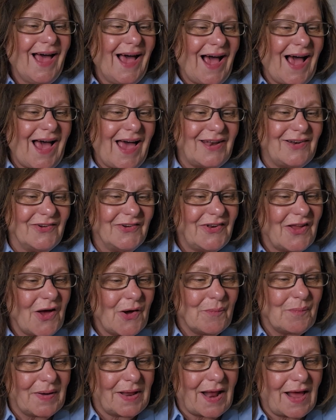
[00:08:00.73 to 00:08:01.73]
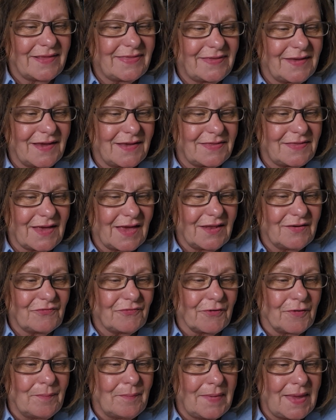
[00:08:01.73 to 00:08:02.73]
I don't know. But I think that
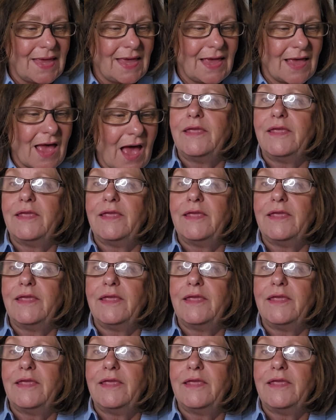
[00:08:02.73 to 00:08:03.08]
for me,